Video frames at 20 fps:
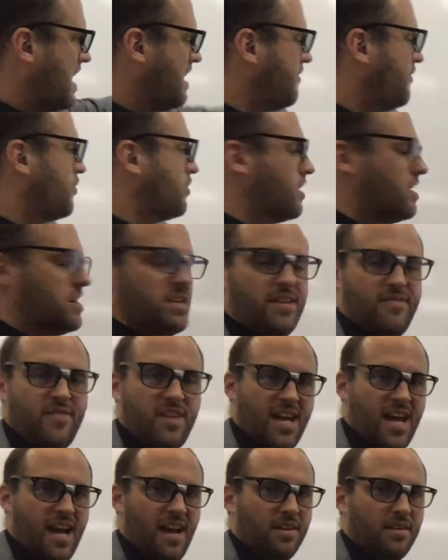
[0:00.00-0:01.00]
for our
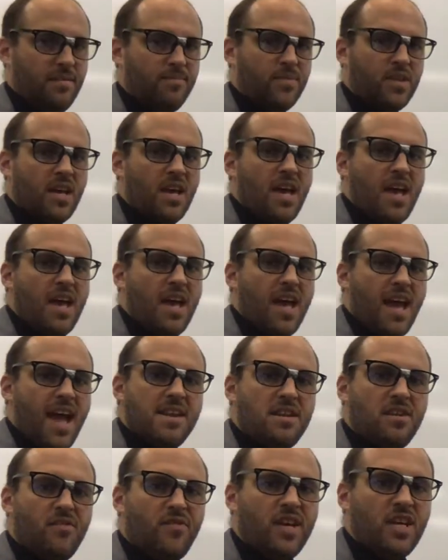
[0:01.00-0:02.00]
dividend. And
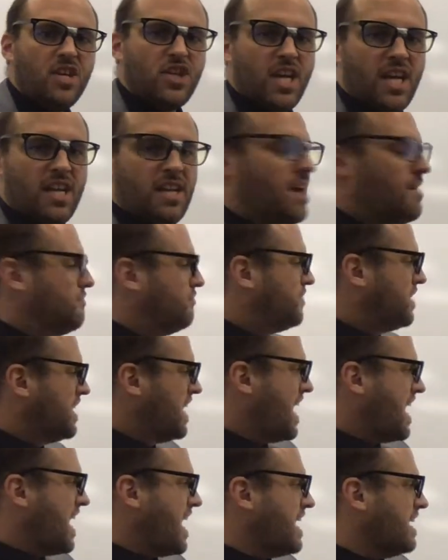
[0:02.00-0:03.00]
in division, the
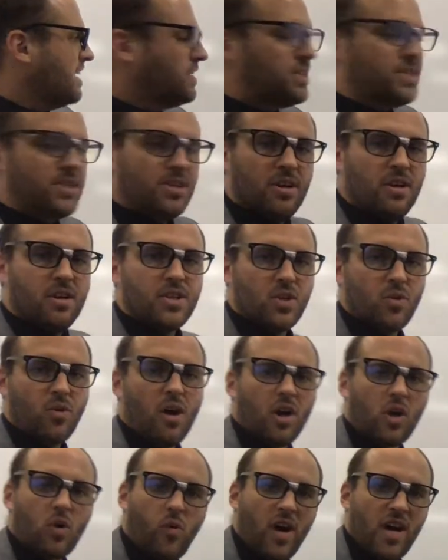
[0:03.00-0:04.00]
answer to
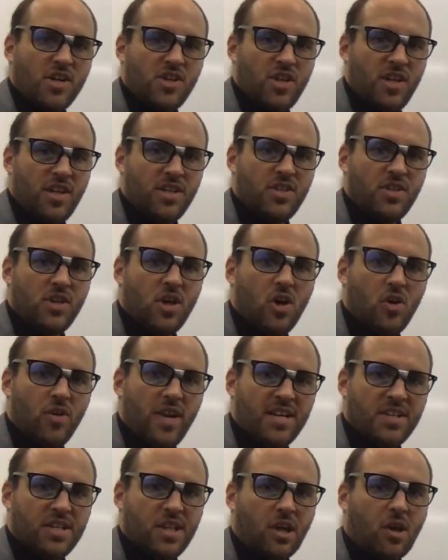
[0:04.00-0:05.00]
our question is known
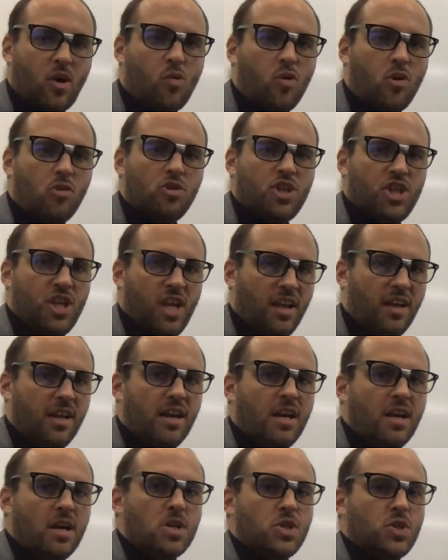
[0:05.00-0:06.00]
as the quotient.
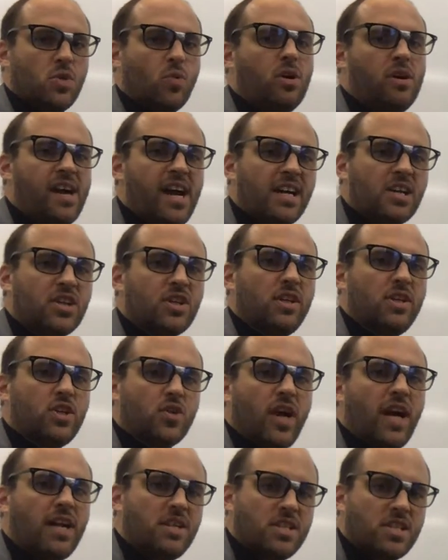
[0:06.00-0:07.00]
So we're actually
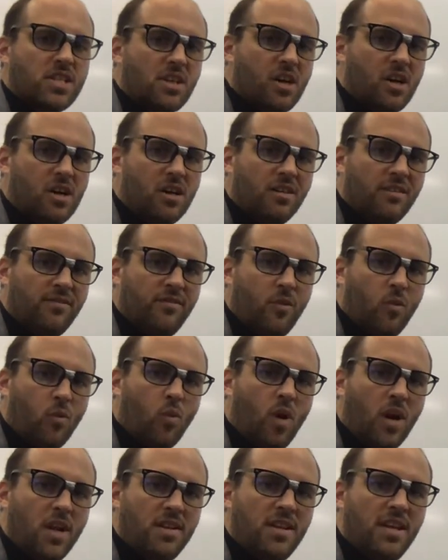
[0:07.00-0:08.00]
trying to solve
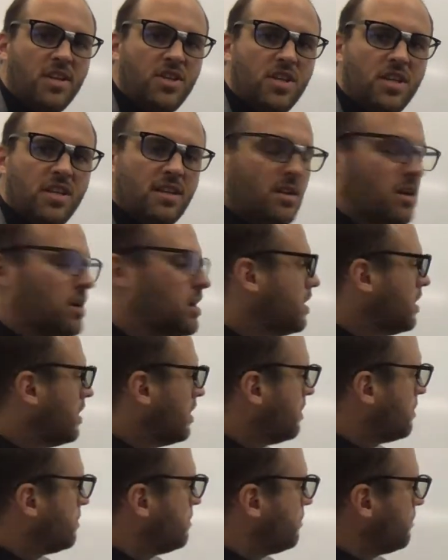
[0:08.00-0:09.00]
one-digit
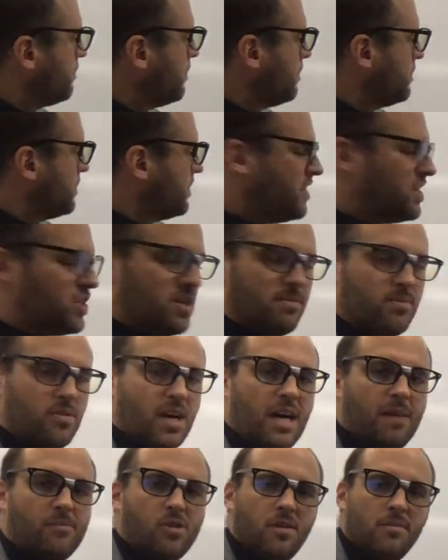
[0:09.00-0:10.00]
division
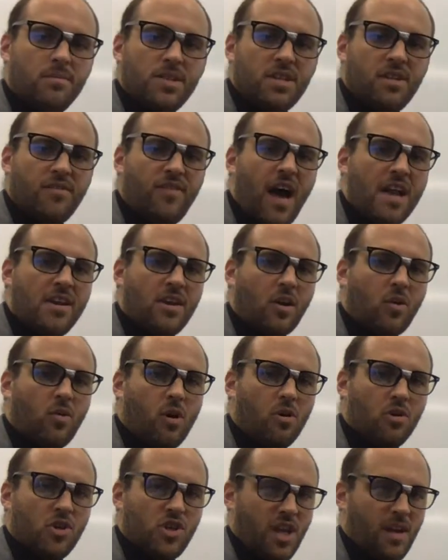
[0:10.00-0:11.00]
problems to find a
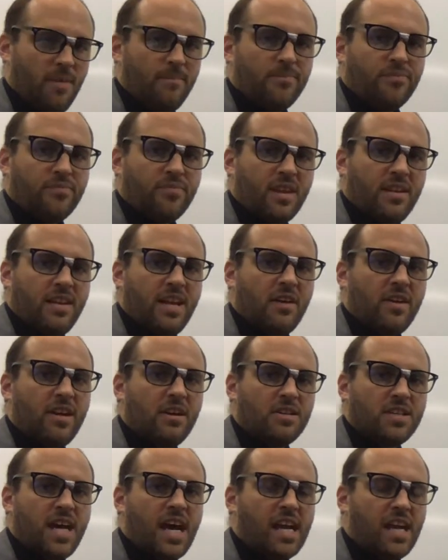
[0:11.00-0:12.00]
quotient. Now
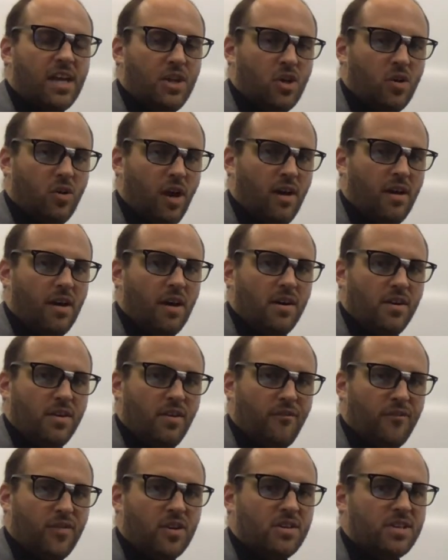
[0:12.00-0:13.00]
here's how you do it.
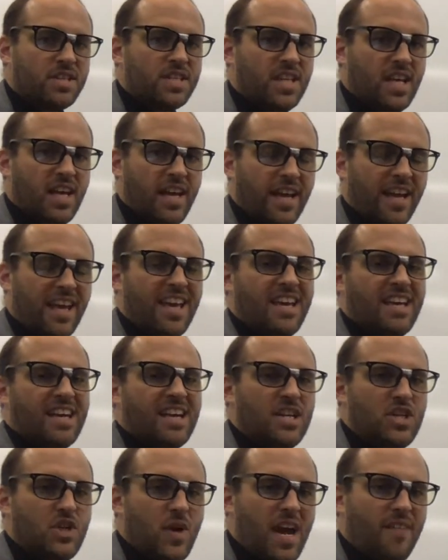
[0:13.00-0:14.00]
The first thing
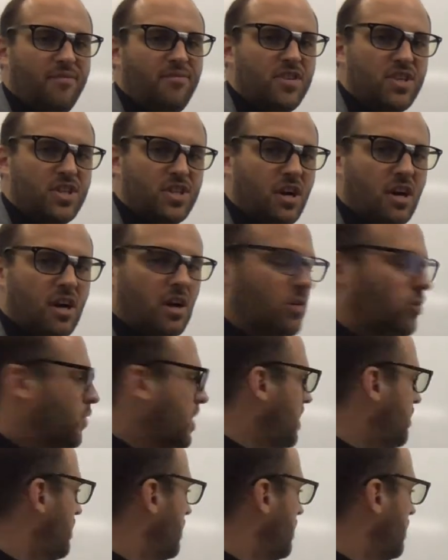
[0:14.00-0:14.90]
is you have to start with